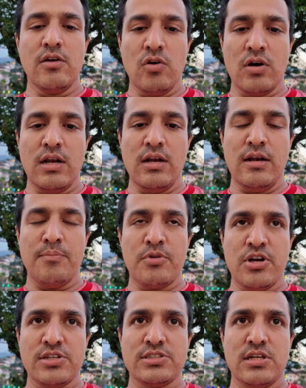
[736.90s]
local
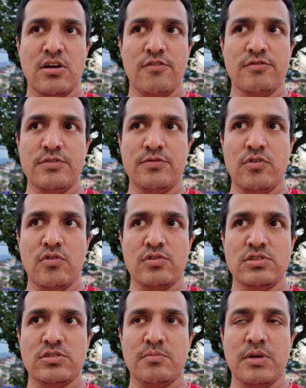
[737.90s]
production of the
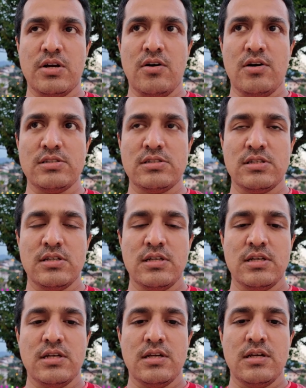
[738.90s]
phones, because
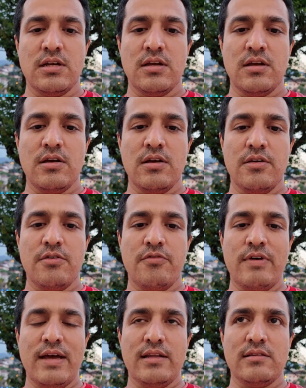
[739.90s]

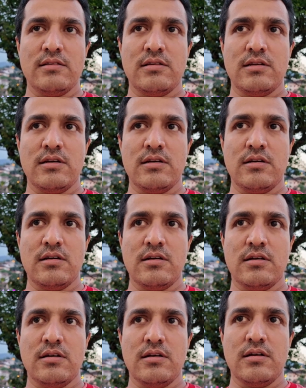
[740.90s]
when
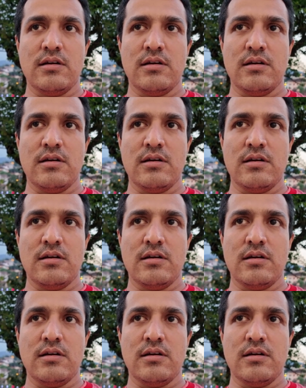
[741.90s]
the